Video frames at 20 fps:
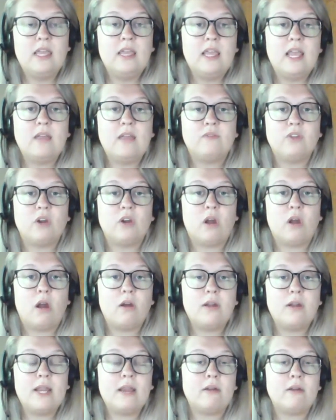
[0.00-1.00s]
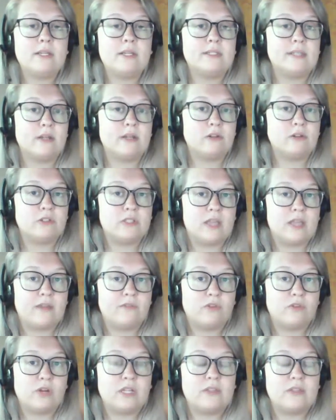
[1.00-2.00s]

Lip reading: If there are areas that are suffering,